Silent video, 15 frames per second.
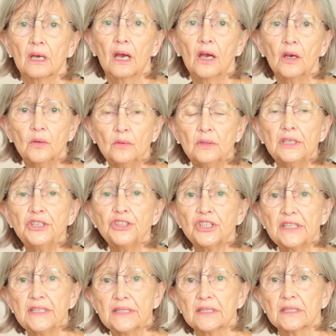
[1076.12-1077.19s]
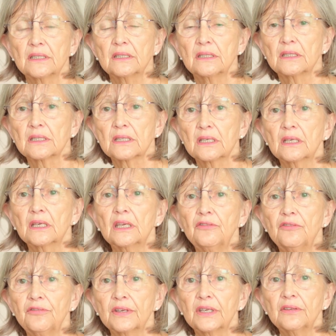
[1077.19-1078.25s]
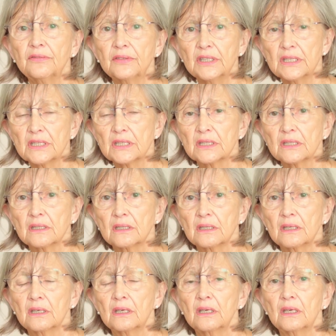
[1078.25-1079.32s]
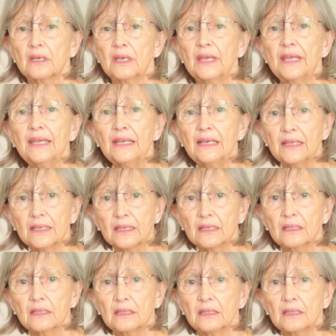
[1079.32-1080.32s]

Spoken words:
Only Jesus can give forgiveness, healing,